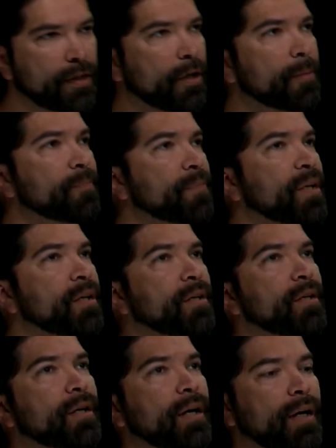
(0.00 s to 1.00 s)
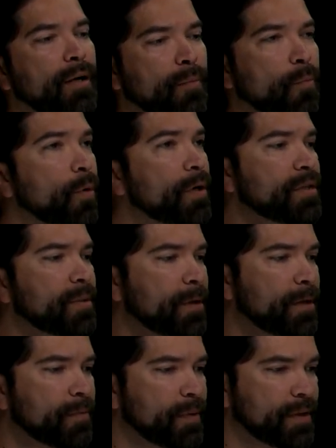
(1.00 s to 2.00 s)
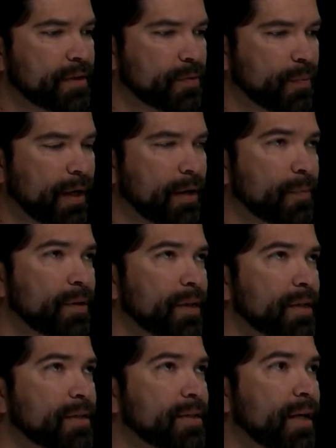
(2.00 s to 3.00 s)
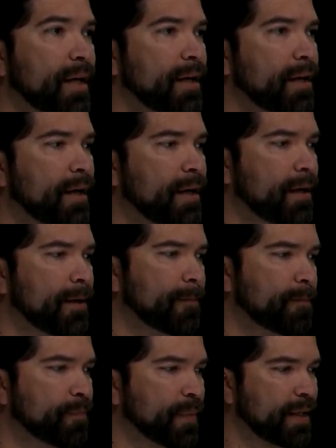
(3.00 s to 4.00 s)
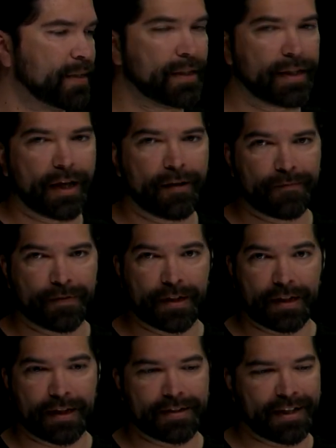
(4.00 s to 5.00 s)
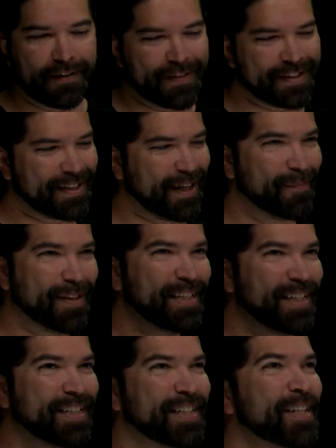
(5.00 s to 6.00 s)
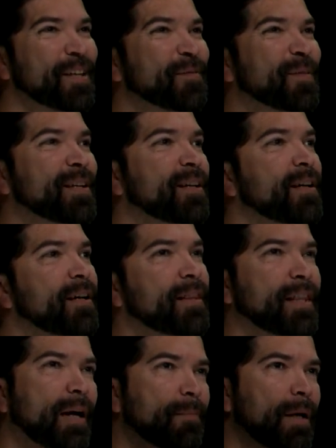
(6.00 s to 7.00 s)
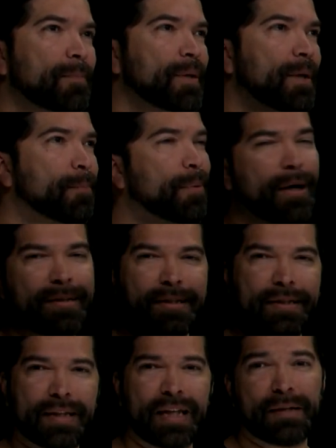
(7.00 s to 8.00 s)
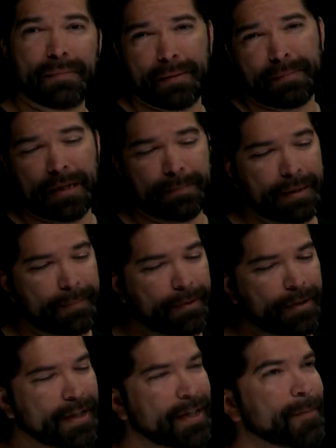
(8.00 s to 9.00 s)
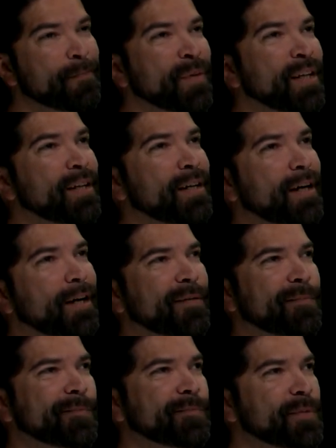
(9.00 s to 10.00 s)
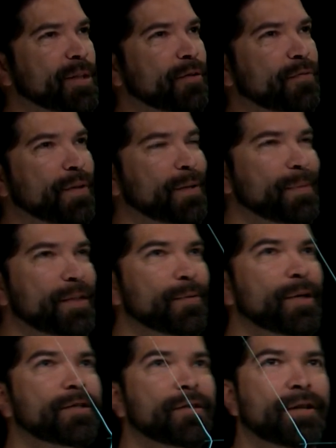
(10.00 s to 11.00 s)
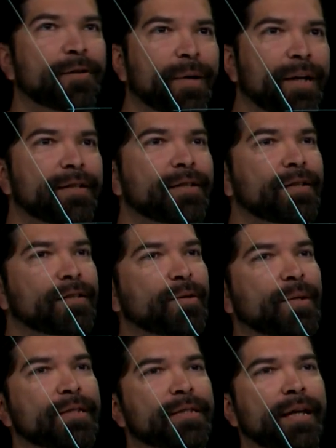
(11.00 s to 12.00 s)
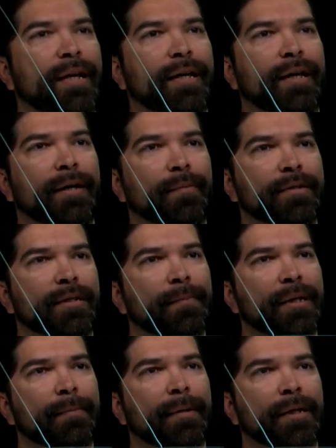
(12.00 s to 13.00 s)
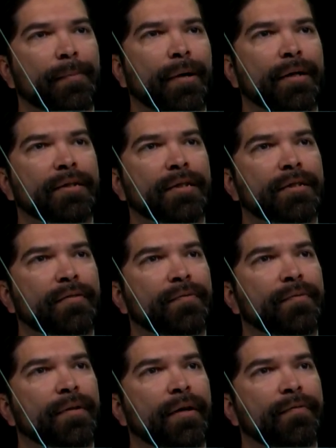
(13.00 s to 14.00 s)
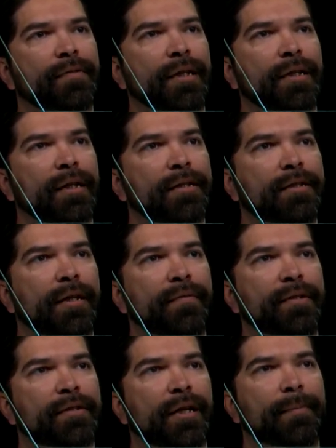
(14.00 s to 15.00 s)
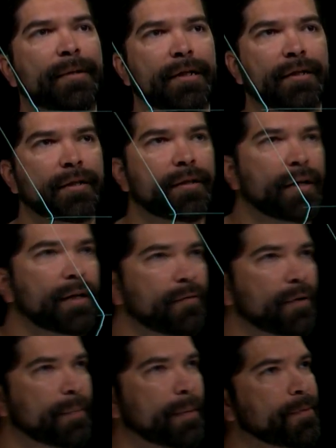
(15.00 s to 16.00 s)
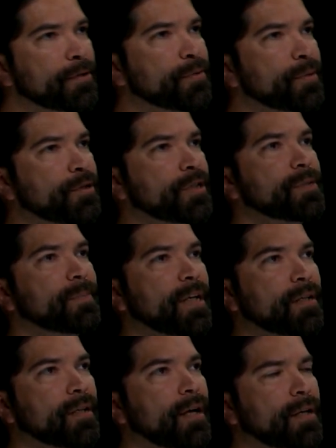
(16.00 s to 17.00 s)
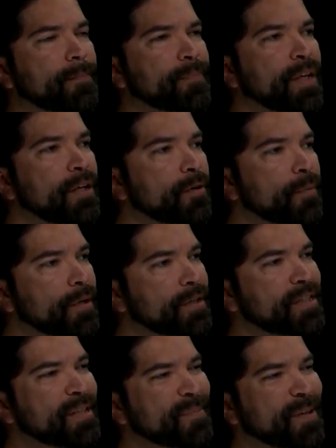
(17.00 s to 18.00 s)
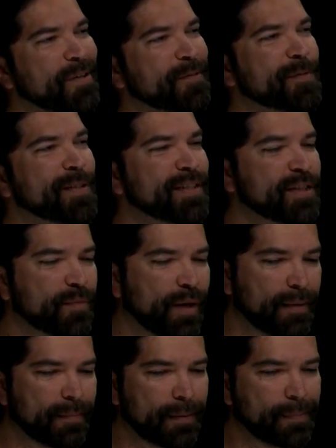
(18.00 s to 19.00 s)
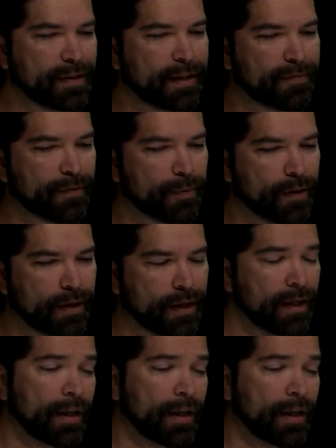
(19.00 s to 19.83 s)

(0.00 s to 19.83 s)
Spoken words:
go. What are some other reasons why? Well, let's say I didn't account for daylight savings time. Let's say it's another one. That might be a process thing. It might be a people thing. You know, if we can be directionally correct, let's go ahead and say it was something about the process of daylight savings time. I didn't remember to adjust my clock. What are some other reasons why I might be late for work?